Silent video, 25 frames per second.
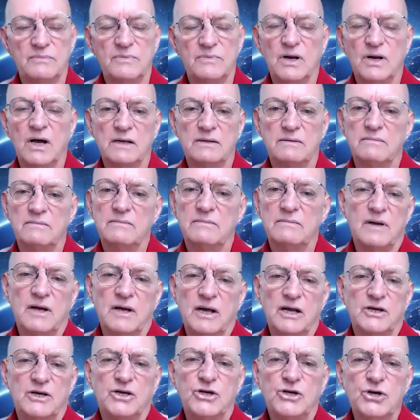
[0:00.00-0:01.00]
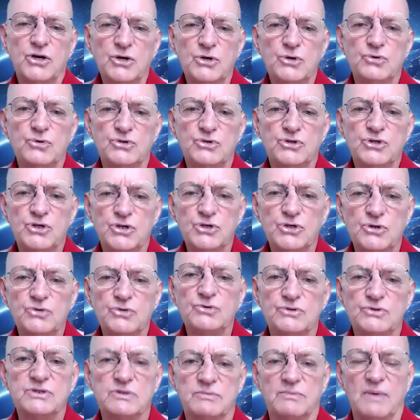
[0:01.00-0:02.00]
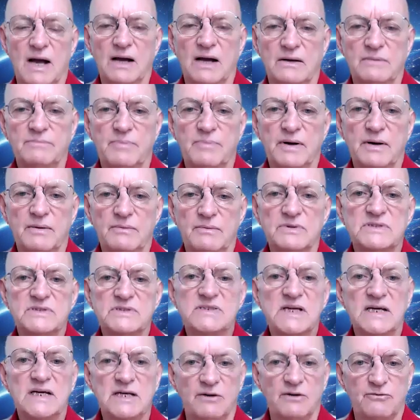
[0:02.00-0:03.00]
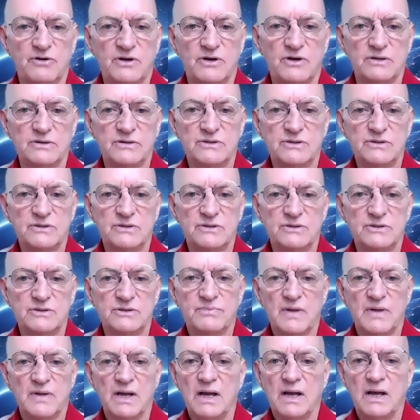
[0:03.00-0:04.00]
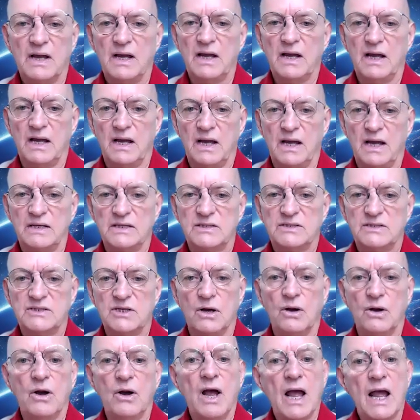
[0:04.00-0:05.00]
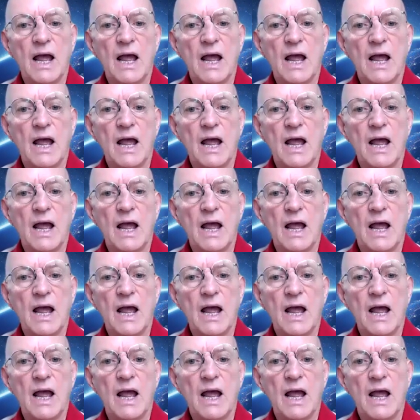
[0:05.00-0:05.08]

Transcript: Not a huge amount, but it was significant. So